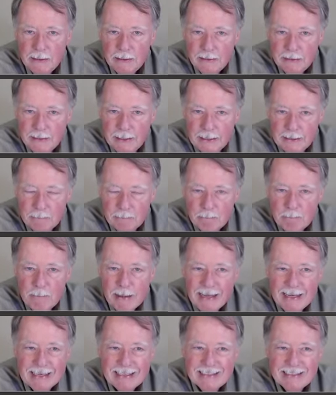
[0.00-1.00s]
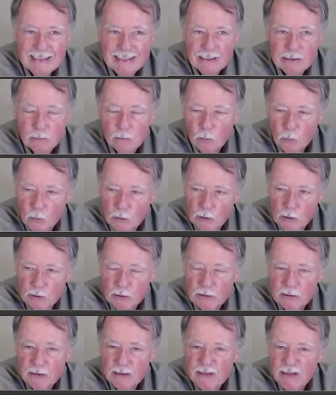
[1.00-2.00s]
that makes it
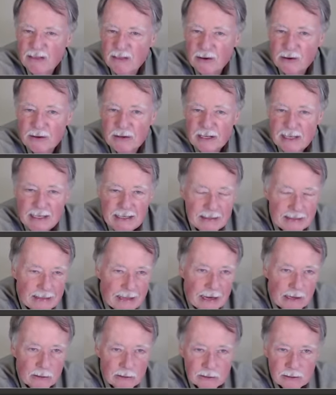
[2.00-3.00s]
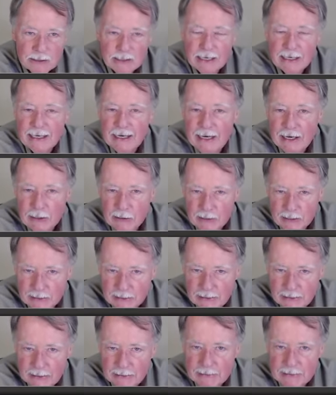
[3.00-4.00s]
worth thirty thousand dollars a
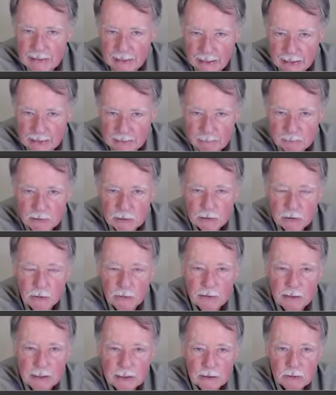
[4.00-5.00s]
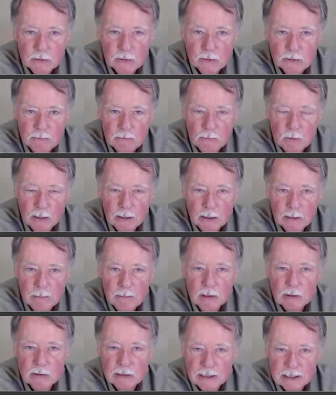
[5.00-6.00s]
carat at times. So it is one of the
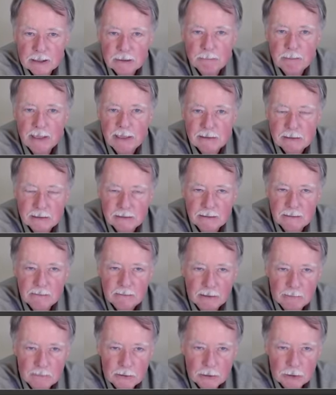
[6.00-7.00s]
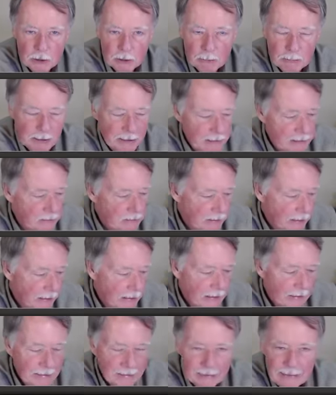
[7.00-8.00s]
most expensive of the tourmalines.
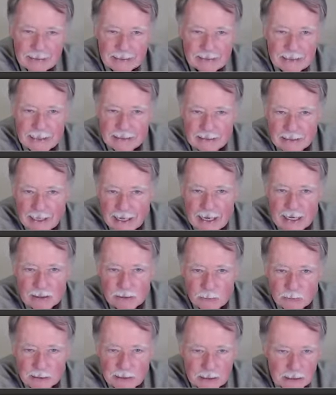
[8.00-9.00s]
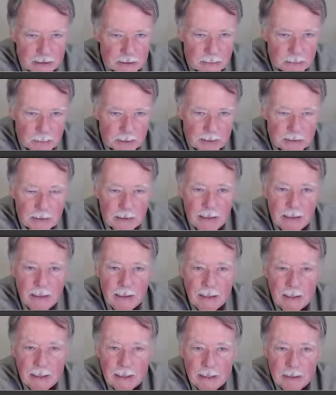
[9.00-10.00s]
That's not the case with this, but
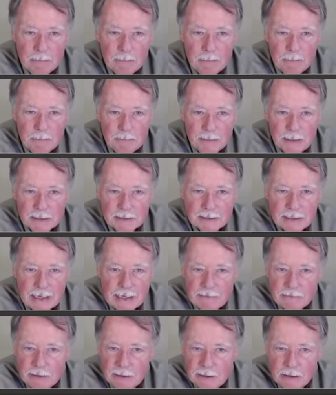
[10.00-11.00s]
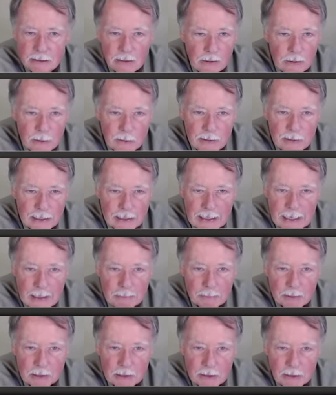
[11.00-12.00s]
um, doesn't have the glow that
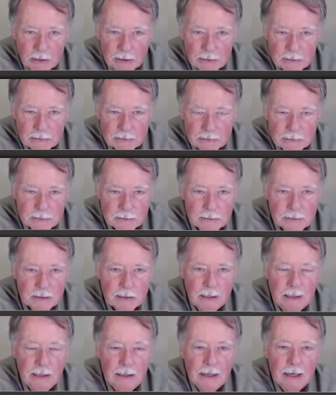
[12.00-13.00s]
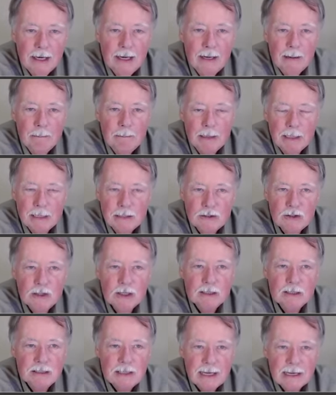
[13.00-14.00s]
copper causes, uh, but it
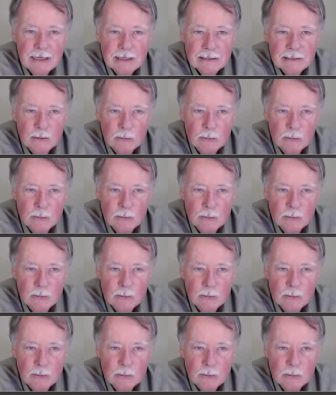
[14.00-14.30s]
just has a